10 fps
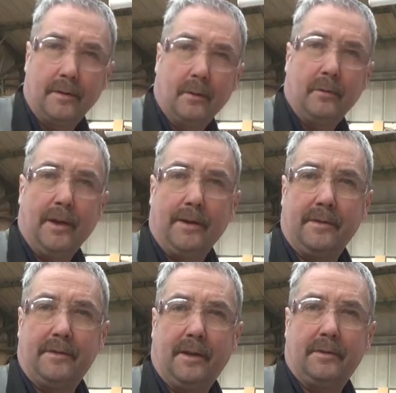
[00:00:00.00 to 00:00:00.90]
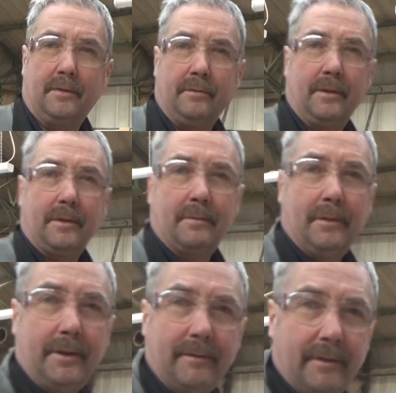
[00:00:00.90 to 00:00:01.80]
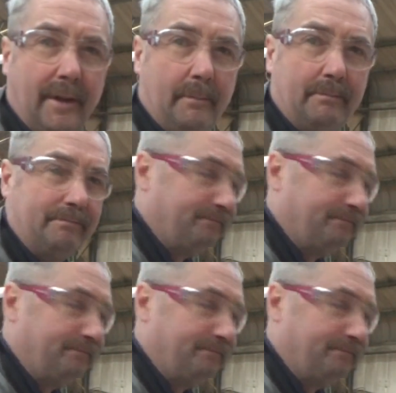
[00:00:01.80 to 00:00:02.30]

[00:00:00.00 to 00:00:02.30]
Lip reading: 2,600 quid for them.